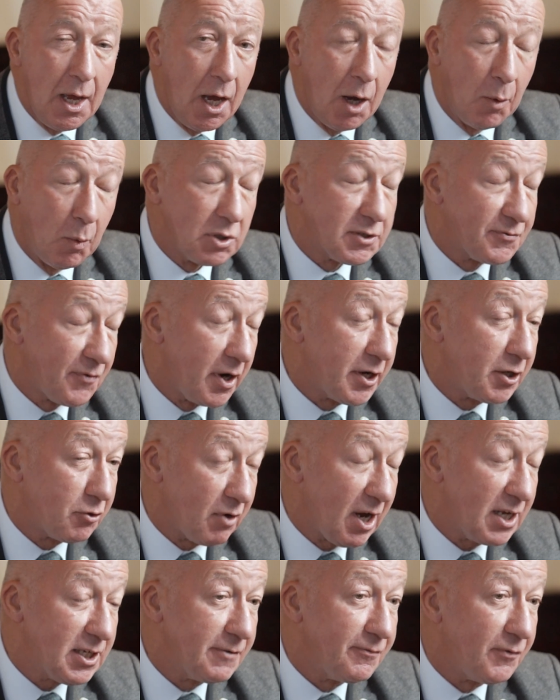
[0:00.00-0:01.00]
What's very
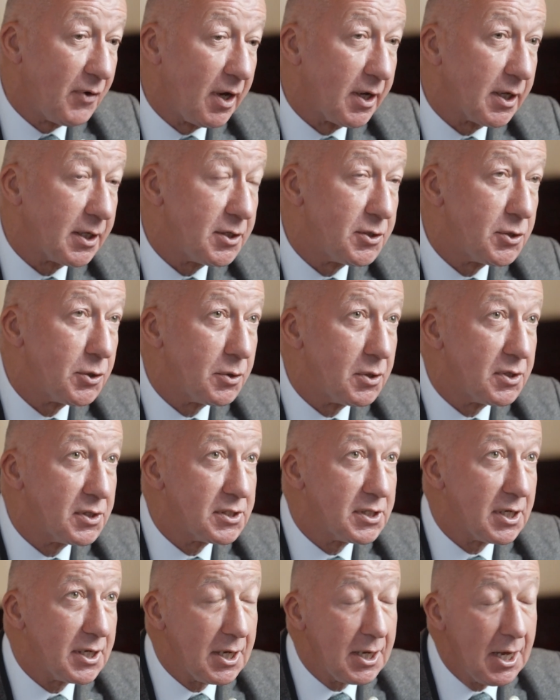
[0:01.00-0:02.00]
gratifying is you can
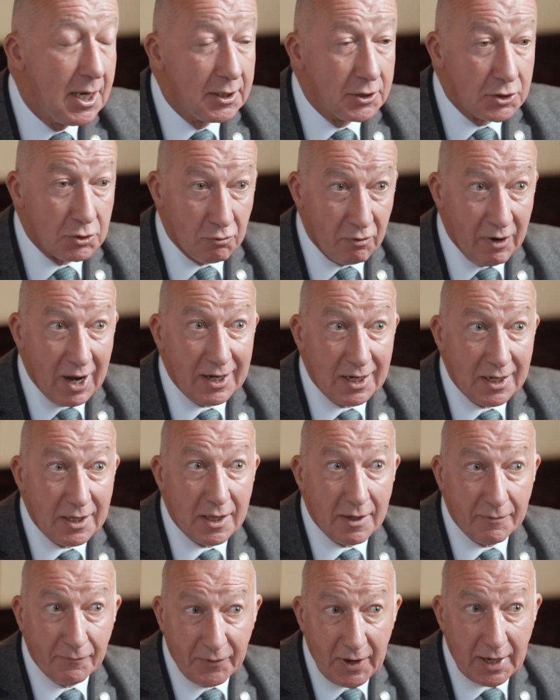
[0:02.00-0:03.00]
see directly
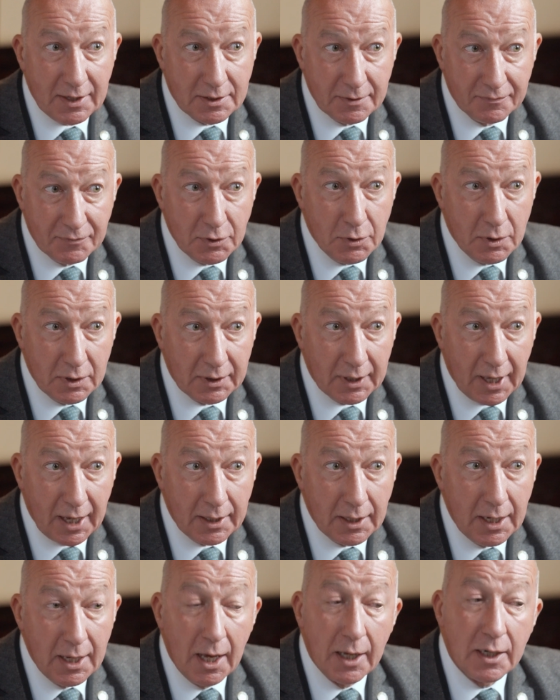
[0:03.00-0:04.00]
the effect of doing
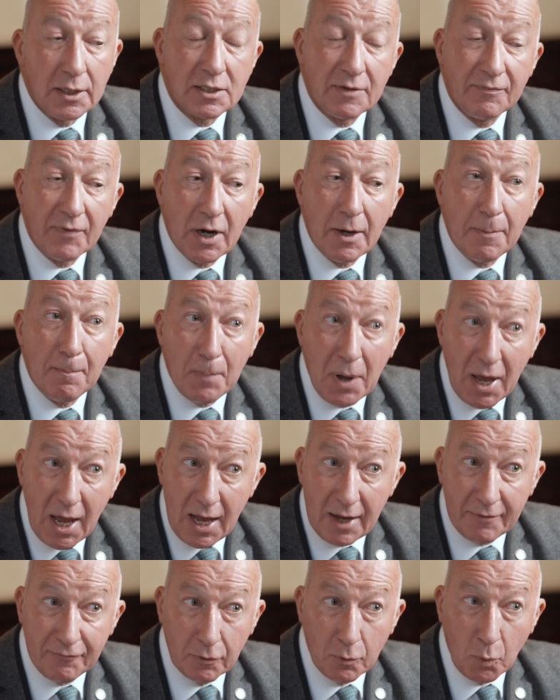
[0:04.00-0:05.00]
that, and it's a very
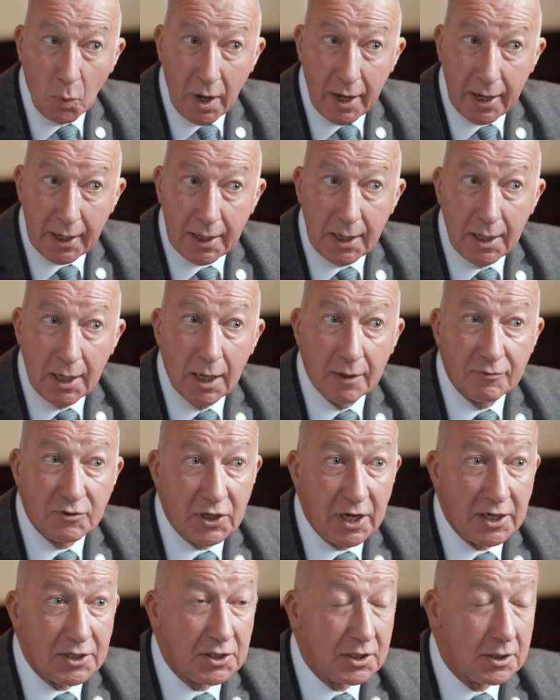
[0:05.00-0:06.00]
powerful way of
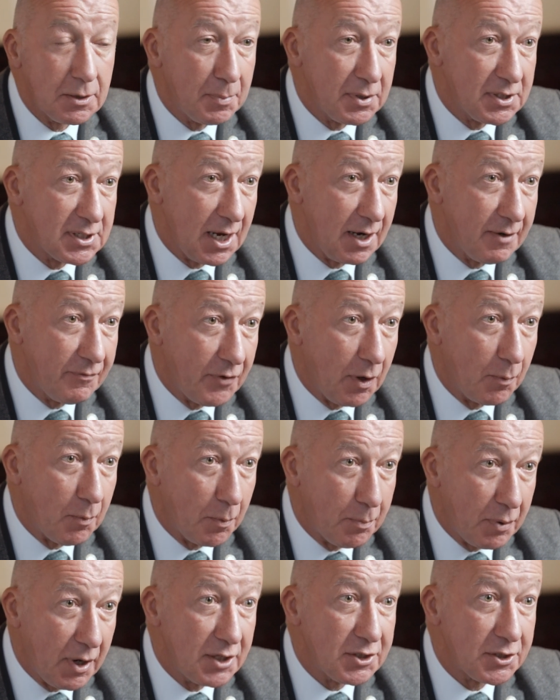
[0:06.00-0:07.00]
changing the
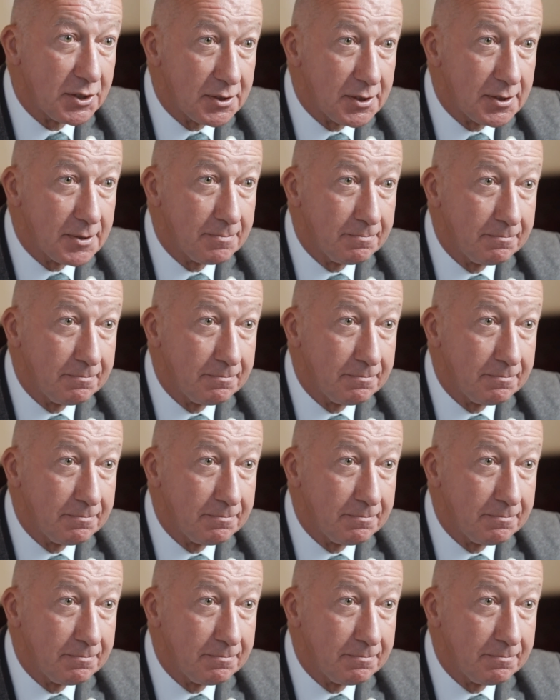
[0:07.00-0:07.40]
patellofemoral pressures.